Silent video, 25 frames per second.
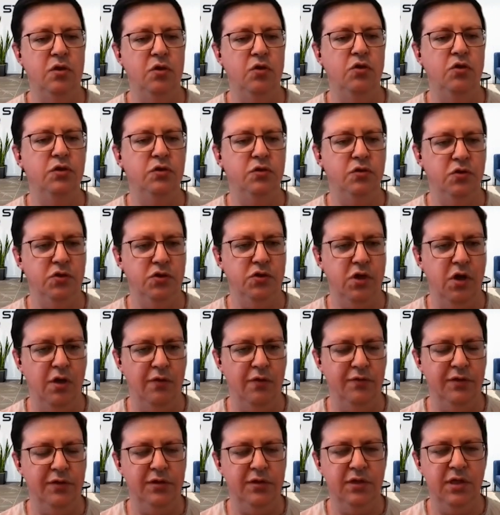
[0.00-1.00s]
solution to
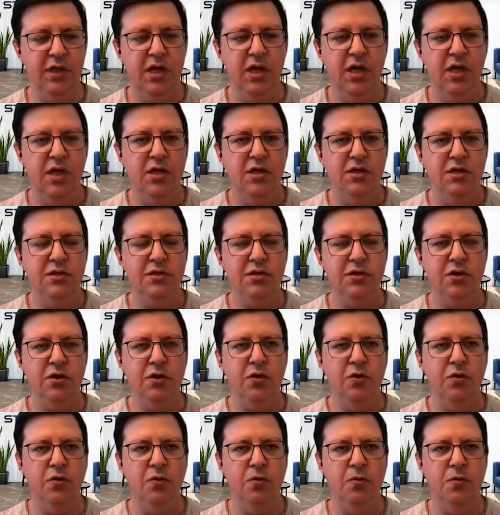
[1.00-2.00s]
solve it.
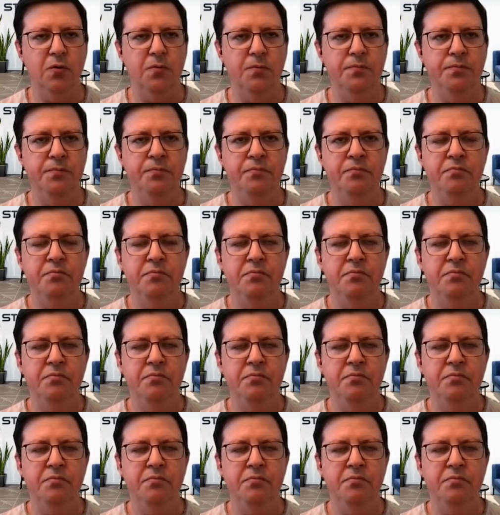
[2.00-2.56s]
So